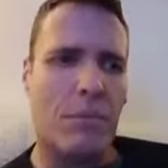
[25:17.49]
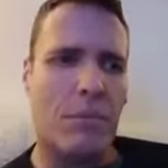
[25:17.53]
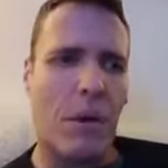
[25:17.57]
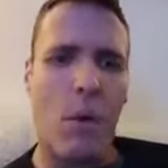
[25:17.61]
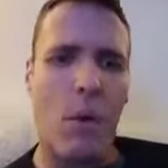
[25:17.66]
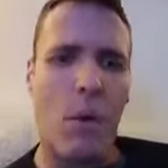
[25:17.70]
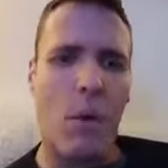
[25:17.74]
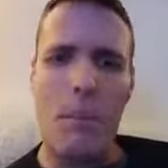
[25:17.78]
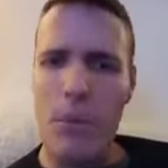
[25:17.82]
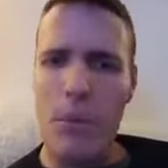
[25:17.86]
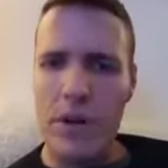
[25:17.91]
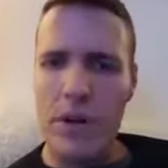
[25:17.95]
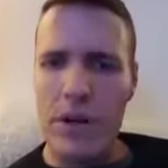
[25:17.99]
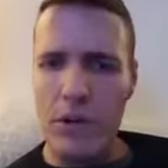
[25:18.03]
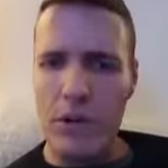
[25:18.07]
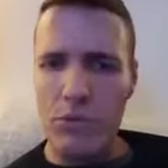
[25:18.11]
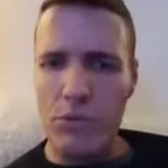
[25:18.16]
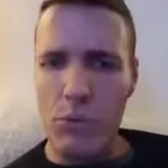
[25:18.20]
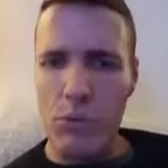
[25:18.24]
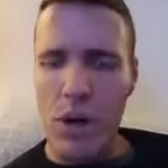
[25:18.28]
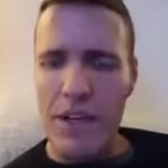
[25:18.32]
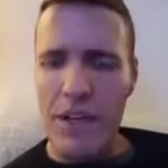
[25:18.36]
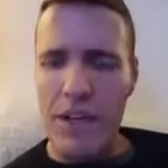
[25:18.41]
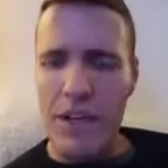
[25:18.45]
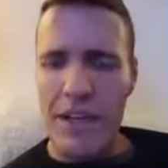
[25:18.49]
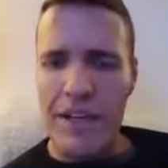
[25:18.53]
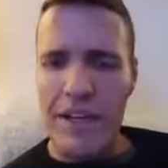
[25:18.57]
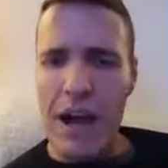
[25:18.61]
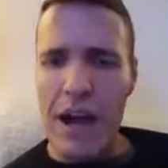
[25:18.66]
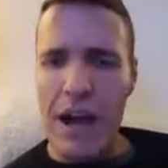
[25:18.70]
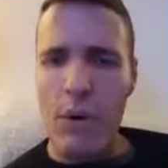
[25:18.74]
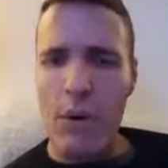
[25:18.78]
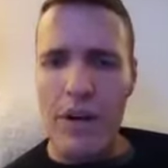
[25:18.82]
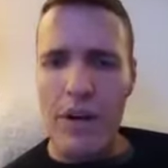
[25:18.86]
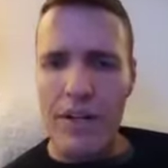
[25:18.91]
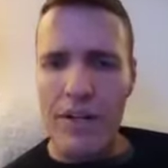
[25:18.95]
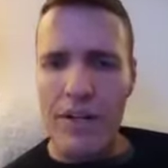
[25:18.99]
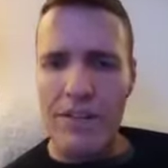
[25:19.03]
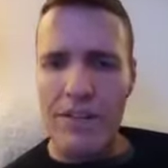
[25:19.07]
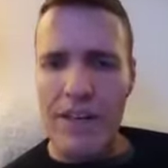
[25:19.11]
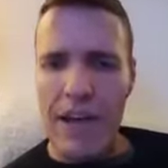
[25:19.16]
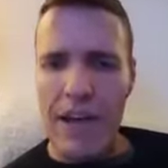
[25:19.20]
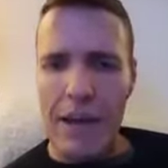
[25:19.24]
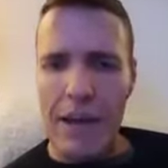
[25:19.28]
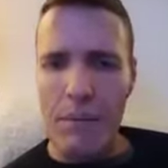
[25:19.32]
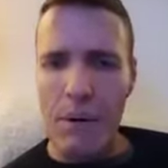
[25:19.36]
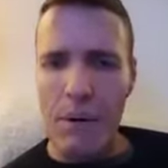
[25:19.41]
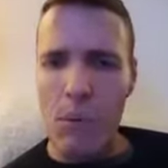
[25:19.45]
At one point I was walking an hour at a
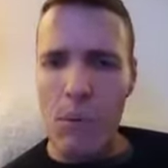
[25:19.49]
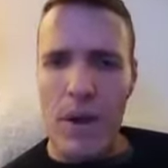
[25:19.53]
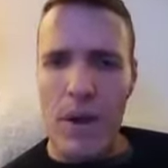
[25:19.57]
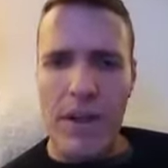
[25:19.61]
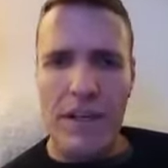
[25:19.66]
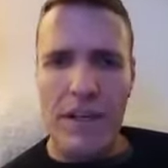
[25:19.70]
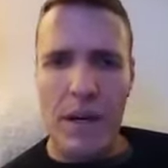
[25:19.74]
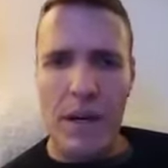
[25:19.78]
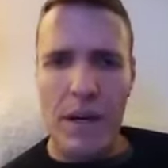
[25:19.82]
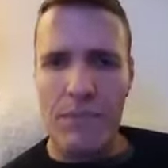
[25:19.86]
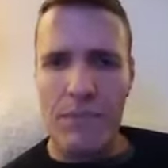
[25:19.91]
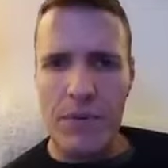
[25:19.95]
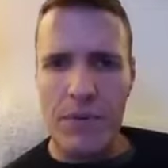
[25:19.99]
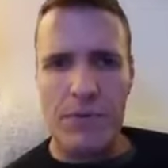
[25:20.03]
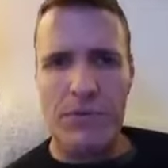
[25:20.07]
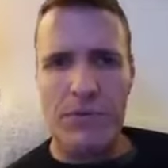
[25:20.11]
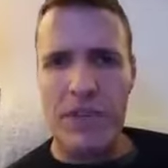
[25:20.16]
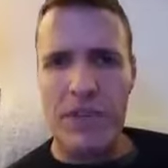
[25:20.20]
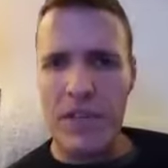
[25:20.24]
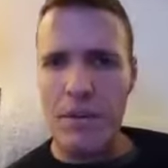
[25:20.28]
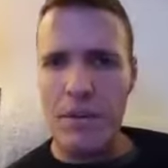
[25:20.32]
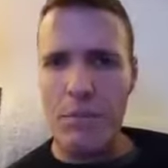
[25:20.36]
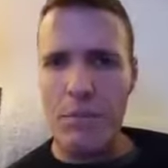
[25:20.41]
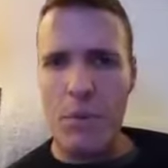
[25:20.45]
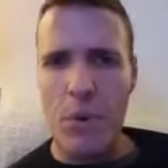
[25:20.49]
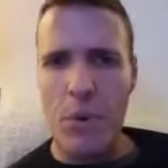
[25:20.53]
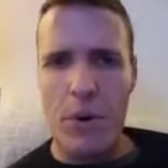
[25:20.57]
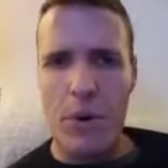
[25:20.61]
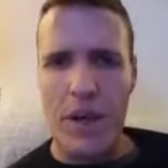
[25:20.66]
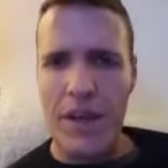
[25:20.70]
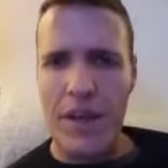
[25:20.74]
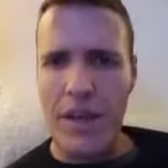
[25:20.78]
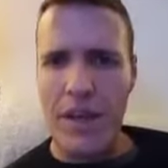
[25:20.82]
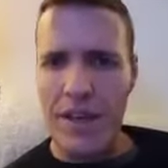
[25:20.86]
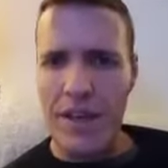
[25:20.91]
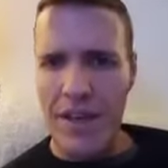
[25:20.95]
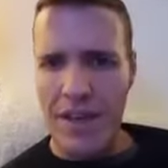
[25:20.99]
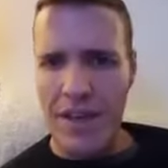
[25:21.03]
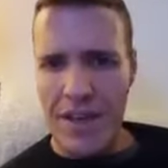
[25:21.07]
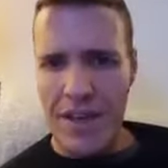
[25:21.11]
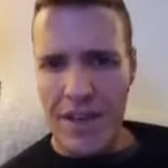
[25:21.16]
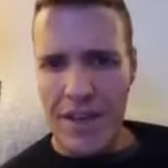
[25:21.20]
time. I wake up first thing in the morning.